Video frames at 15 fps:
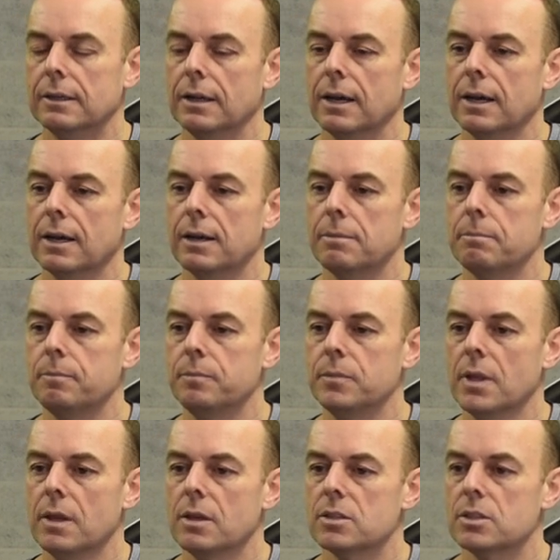Um,
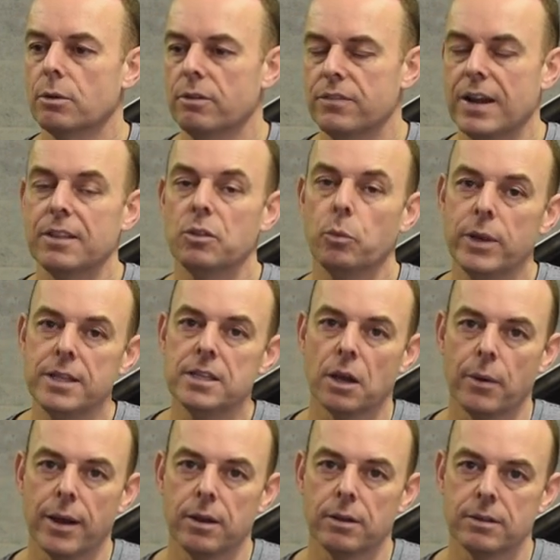so if I had the
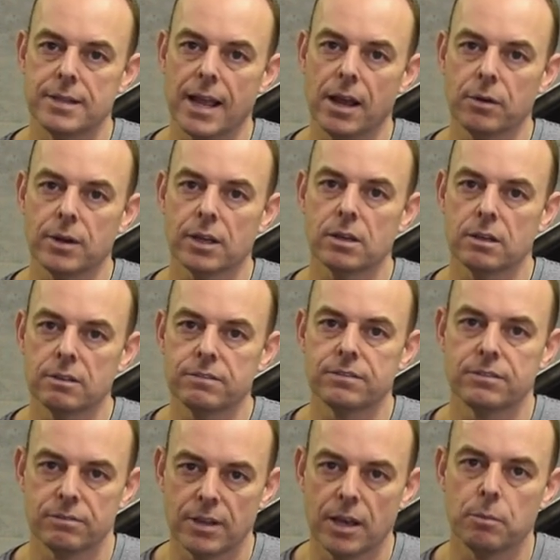window uh, down, I could have
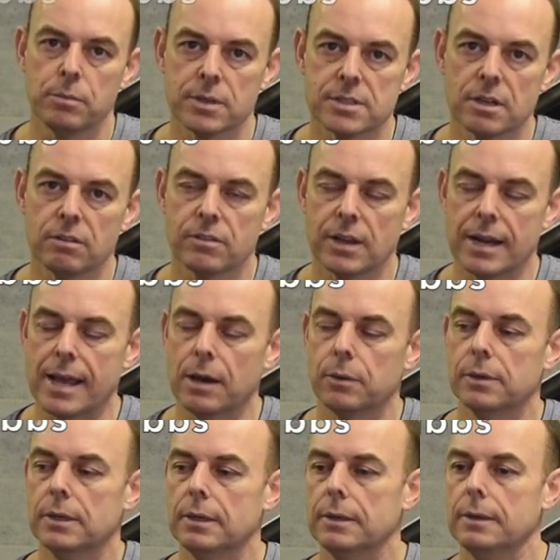helped myself get
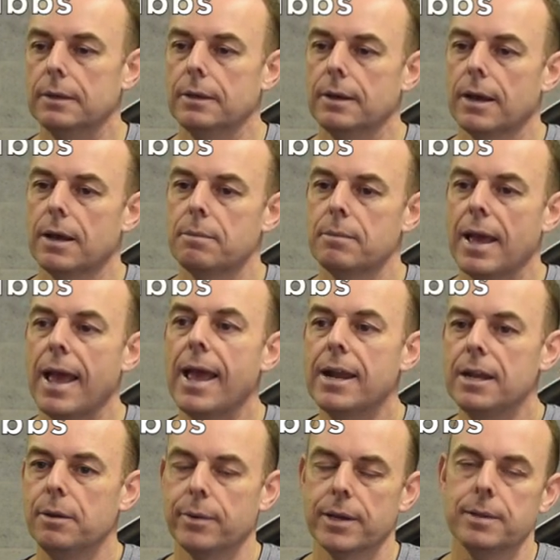out. Um,
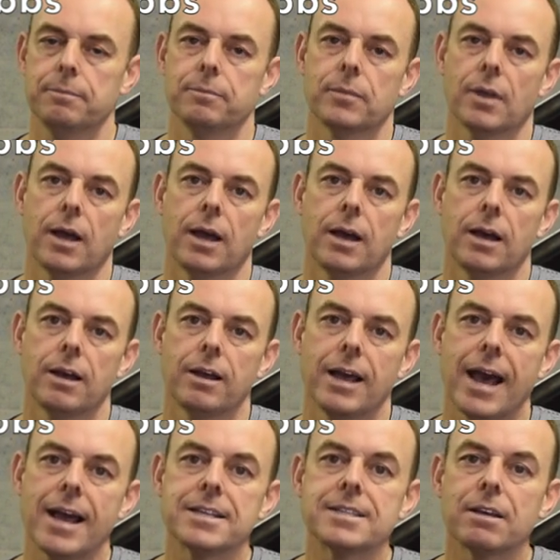anyway, uh,
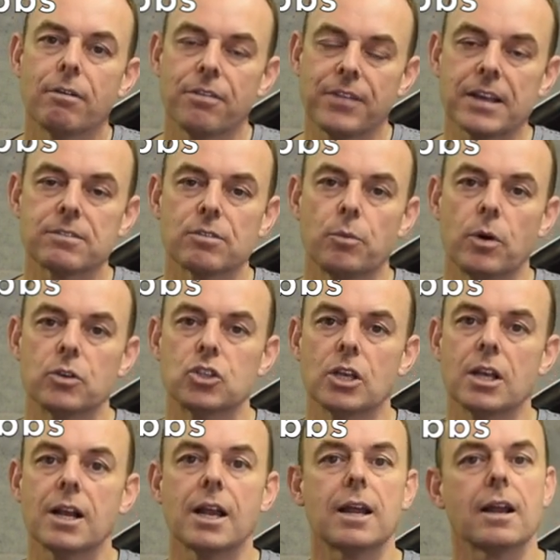as ever, thanks for
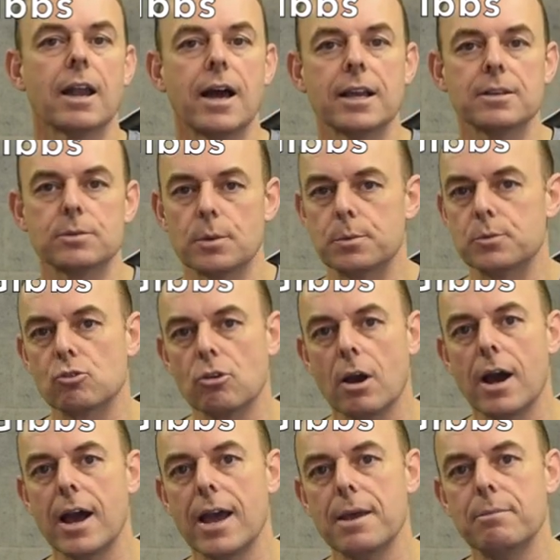watching. Click like,
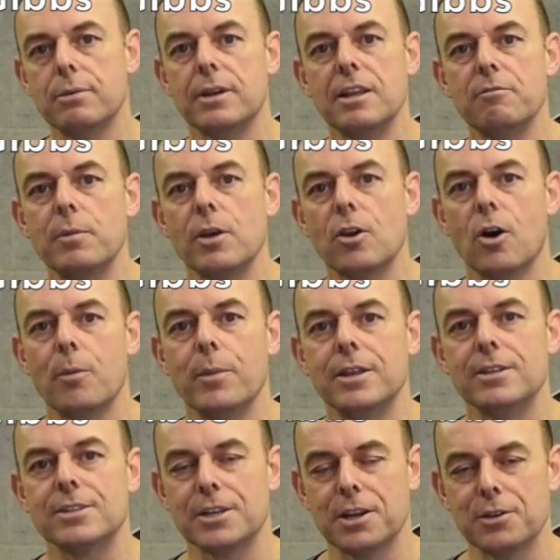subscribe, leave me
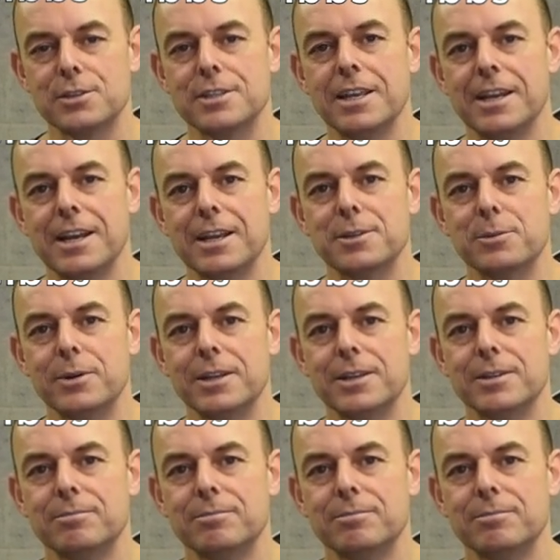comments, and I'll see you next week.